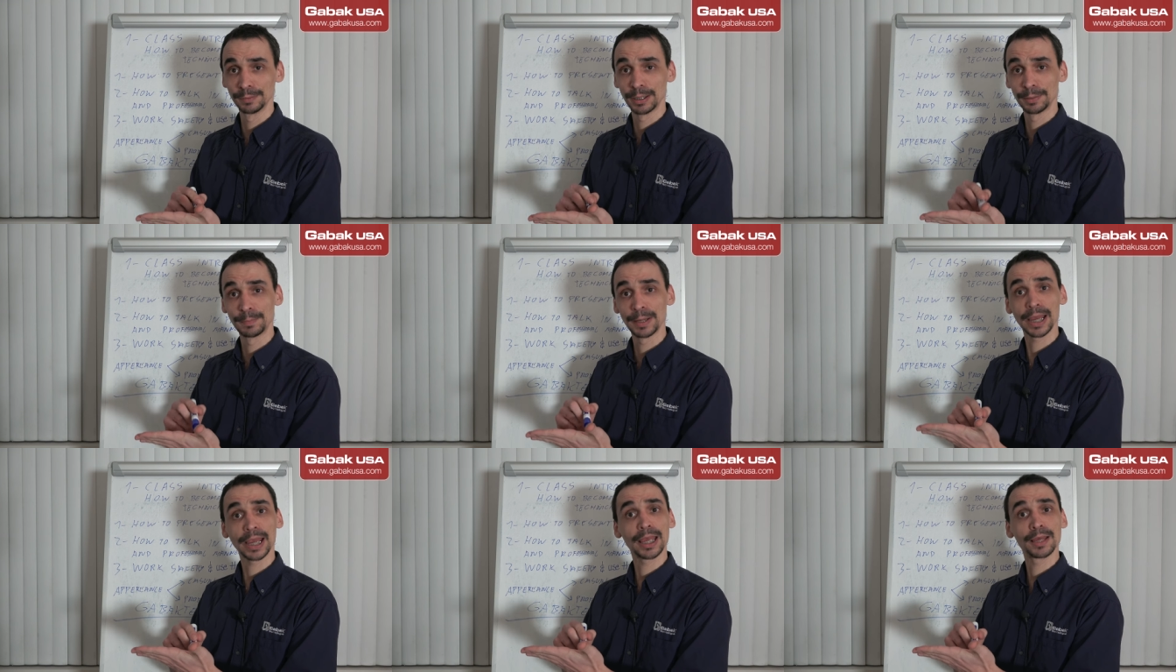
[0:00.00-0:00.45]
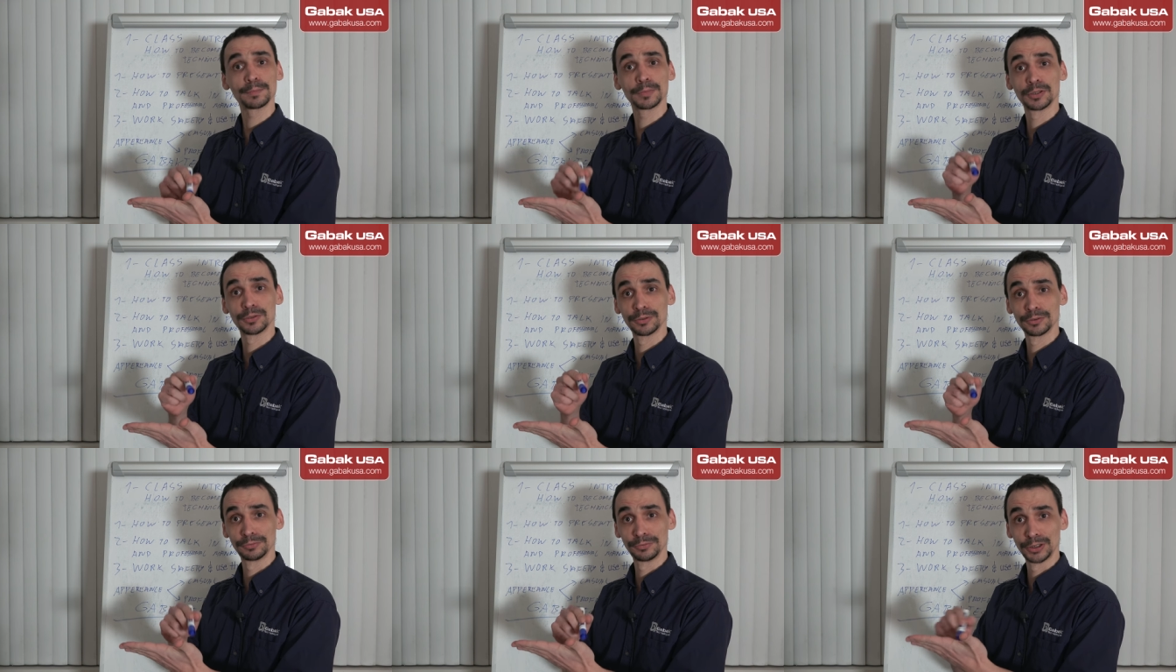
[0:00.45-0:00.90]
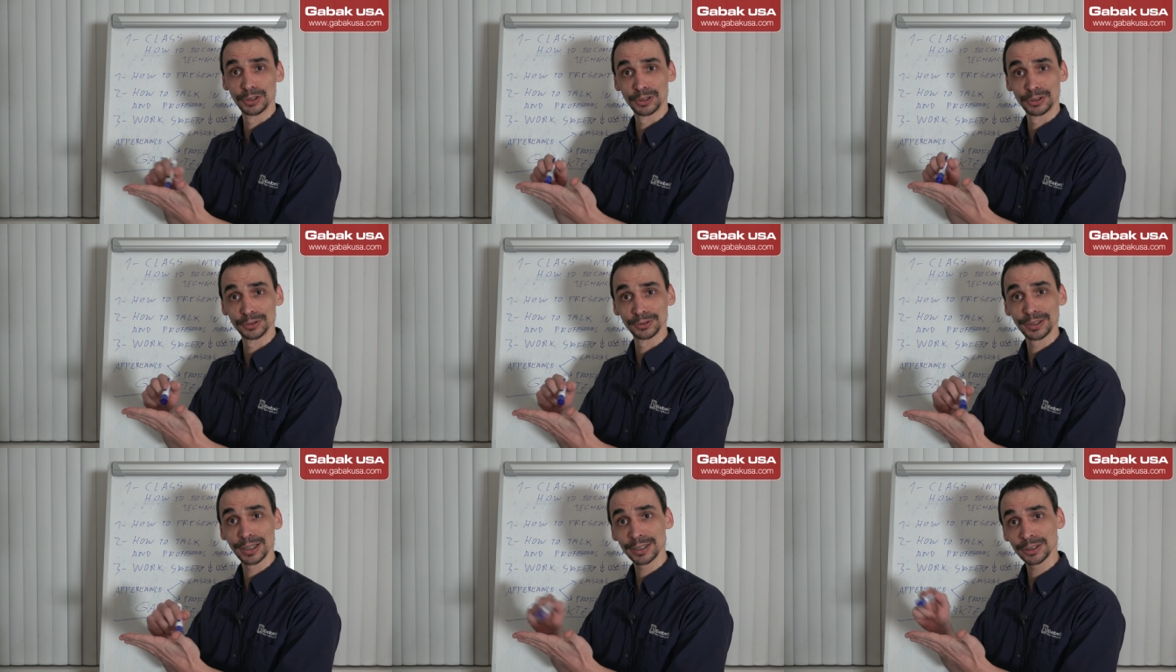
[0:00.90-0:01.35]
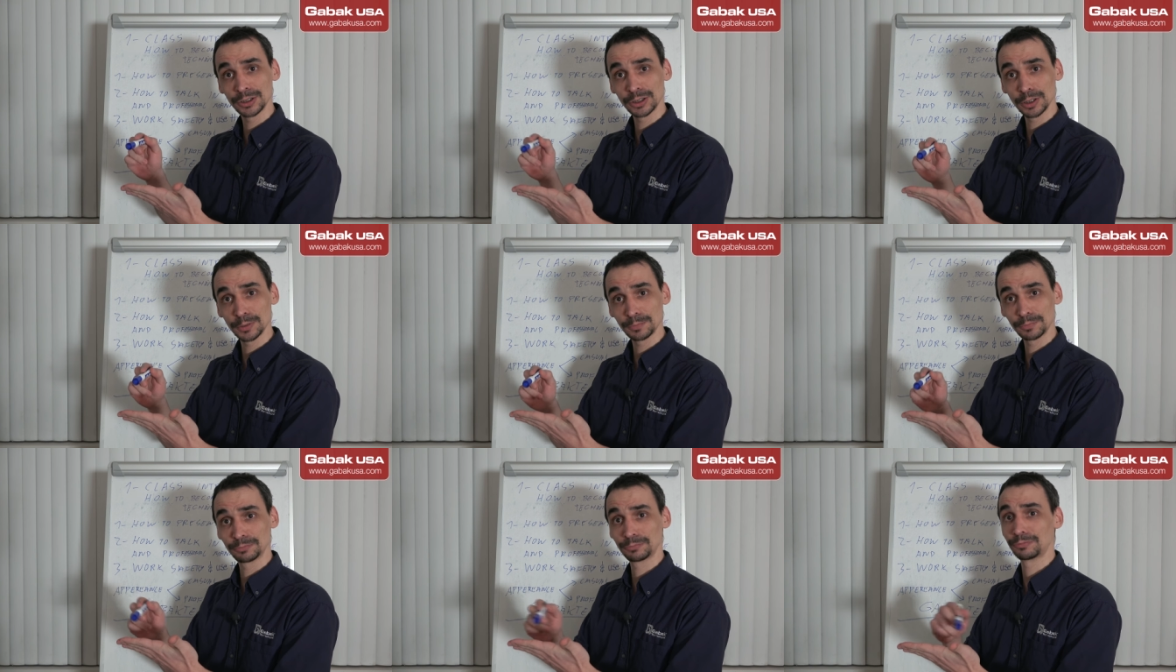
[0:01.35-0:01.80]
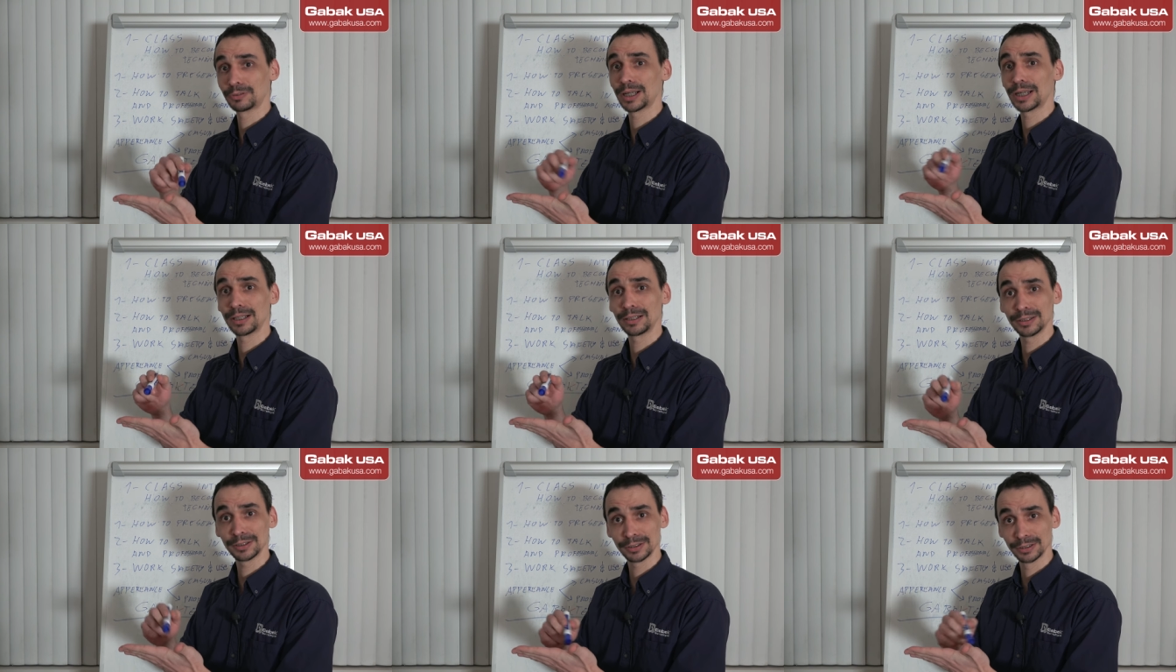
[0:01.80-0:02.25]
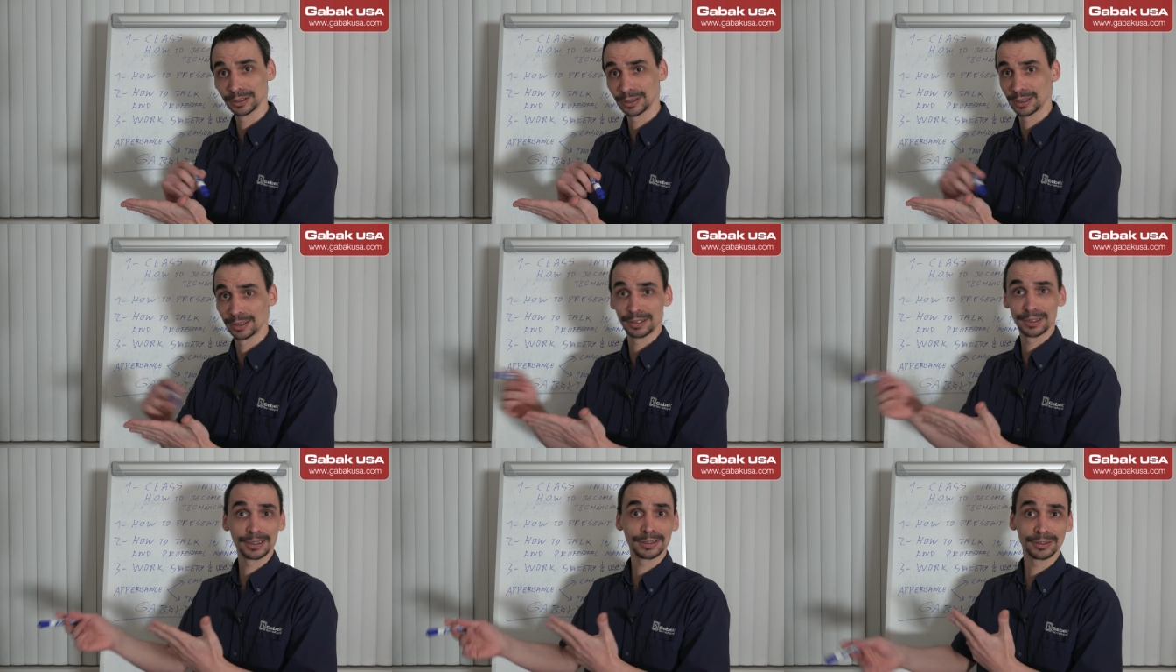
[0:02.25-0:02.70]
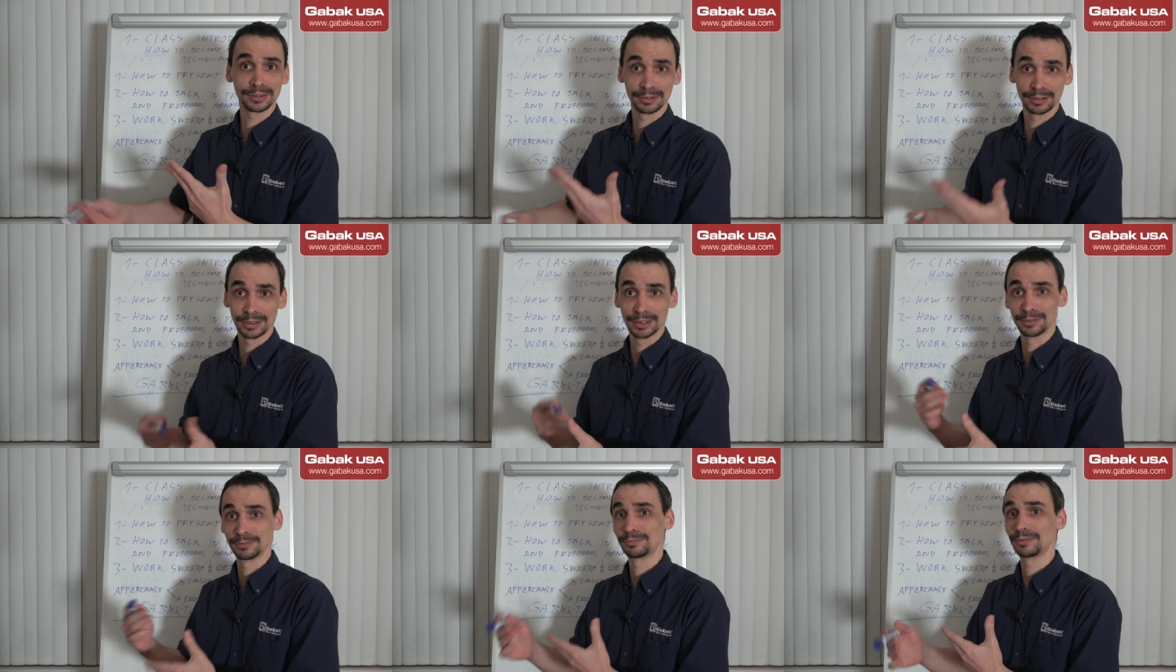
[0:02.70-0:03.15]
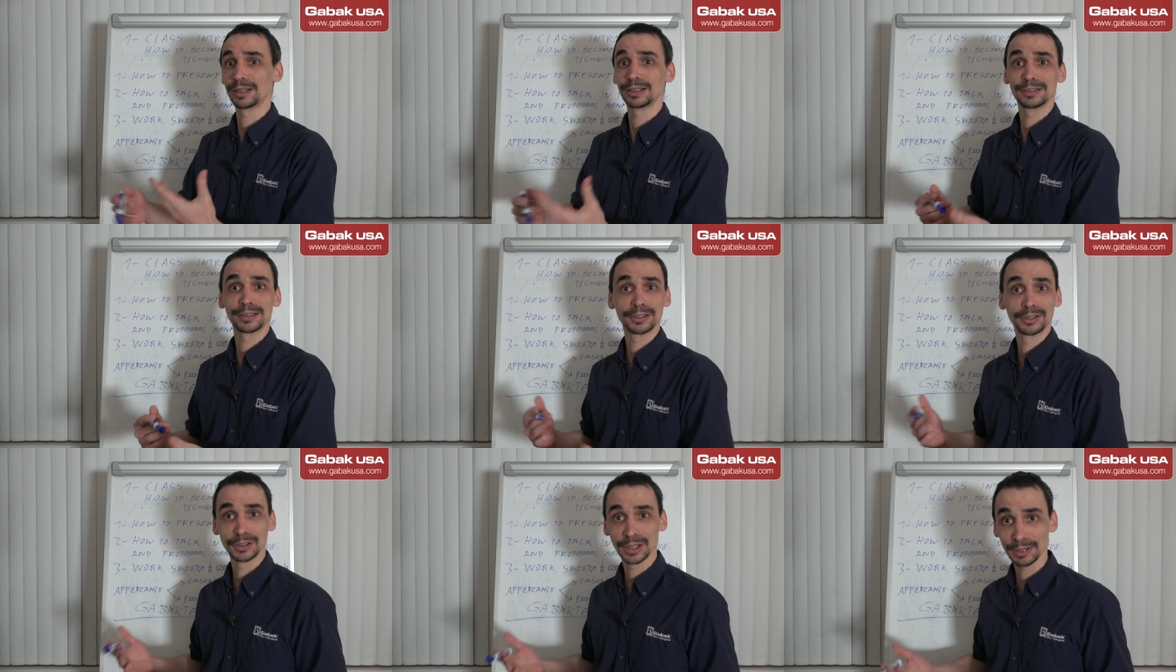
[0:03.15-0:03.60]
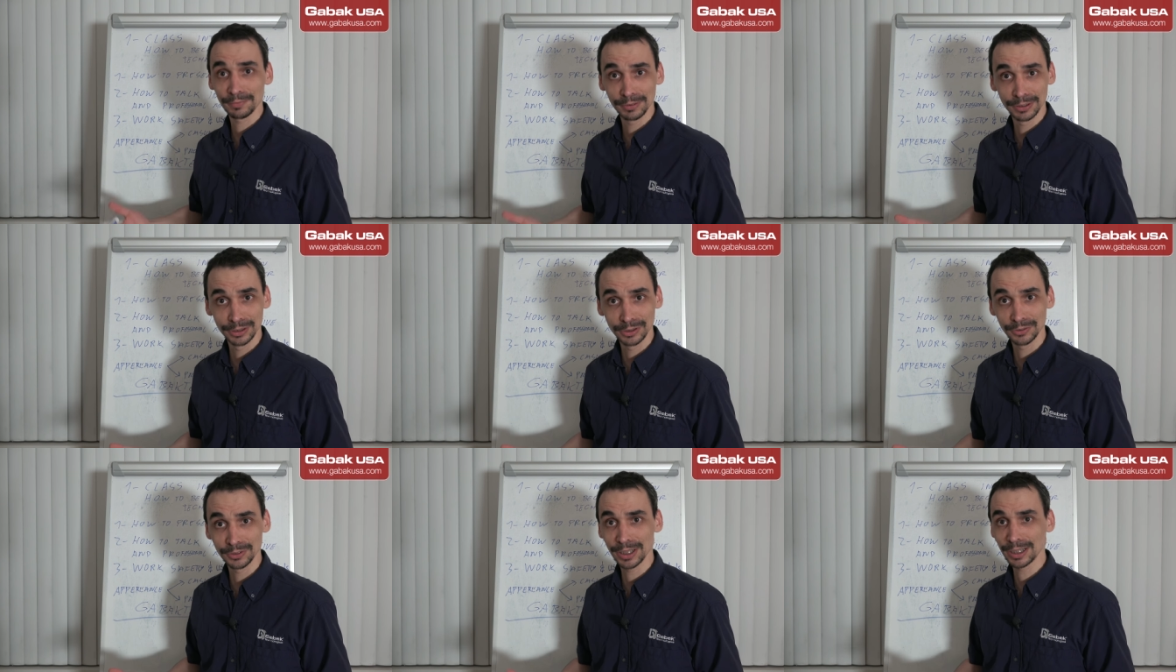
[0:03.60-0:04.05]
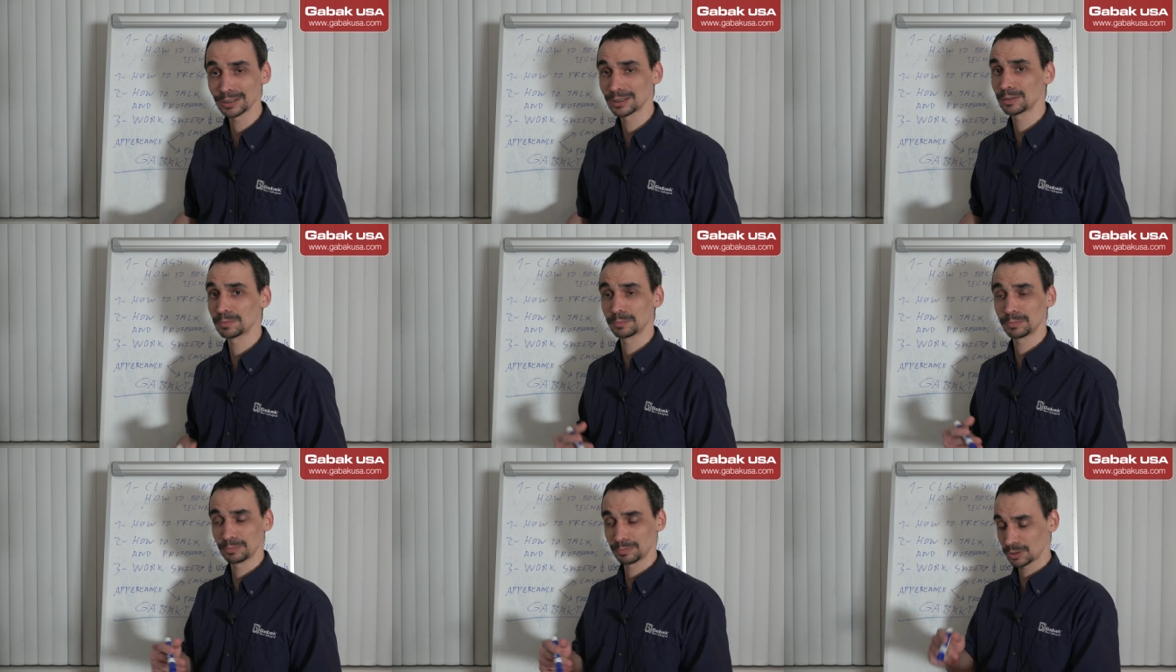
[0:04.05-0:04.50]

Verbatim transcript: a backup of your desktop file, the, des the file that you have in your desktop.